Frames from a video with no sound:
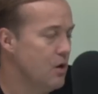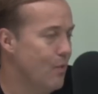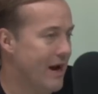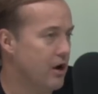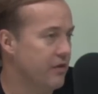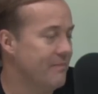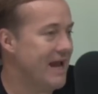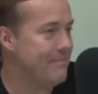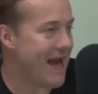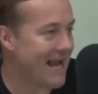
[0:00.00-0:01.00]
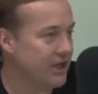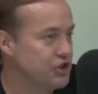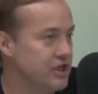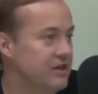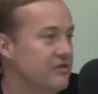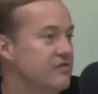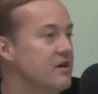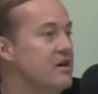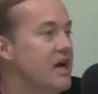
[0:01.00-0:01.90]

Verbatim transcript: where the pay packages